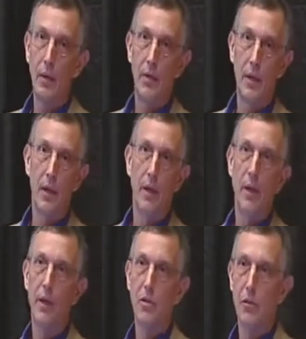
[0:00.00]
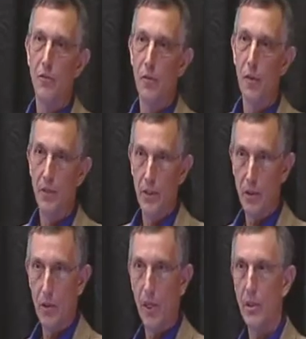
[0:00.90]
the ease of
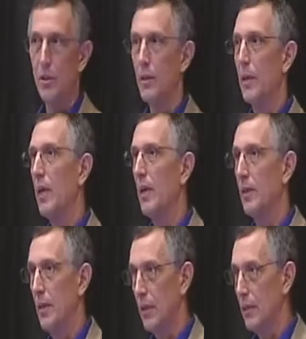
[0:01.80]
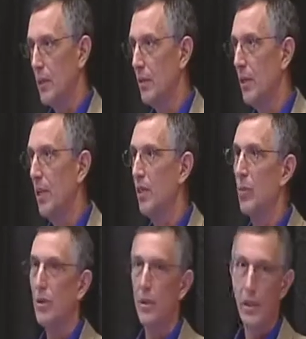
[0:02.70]
installation and the
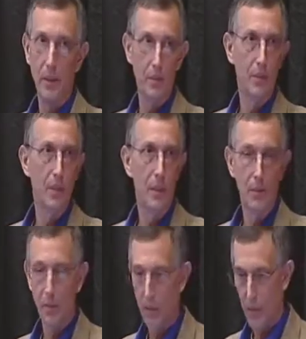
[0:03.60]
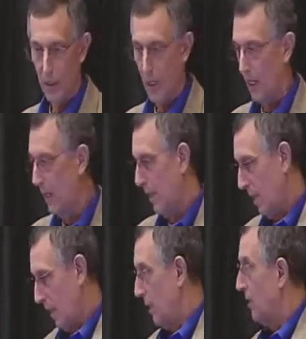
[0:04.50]
sustainability and whatnot.
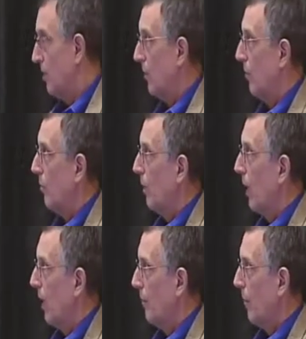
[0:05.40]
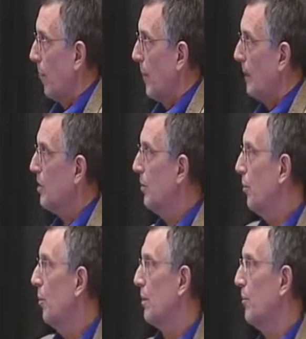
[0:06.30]
So it's an
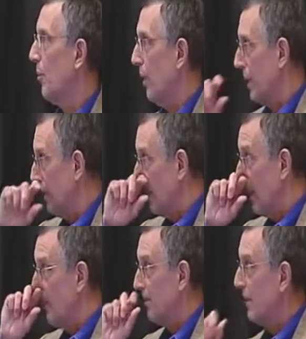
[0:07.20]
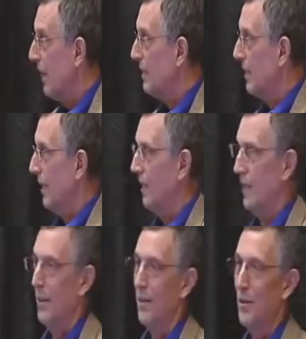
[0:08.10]
important point, right? They're not
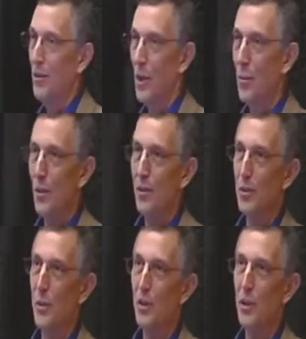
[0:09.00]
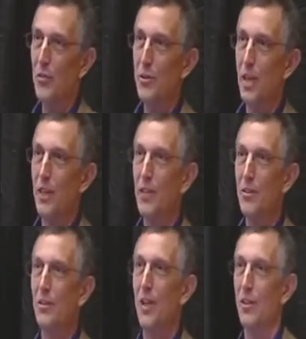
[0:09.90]
getting cheaper, and especially if you're taking
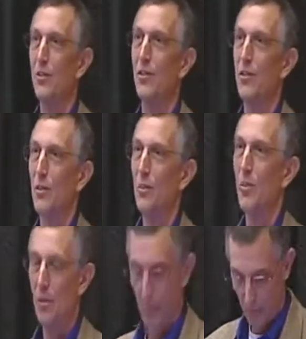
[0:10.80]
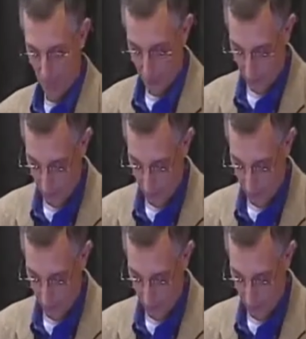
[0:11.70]
the test, it's an important point.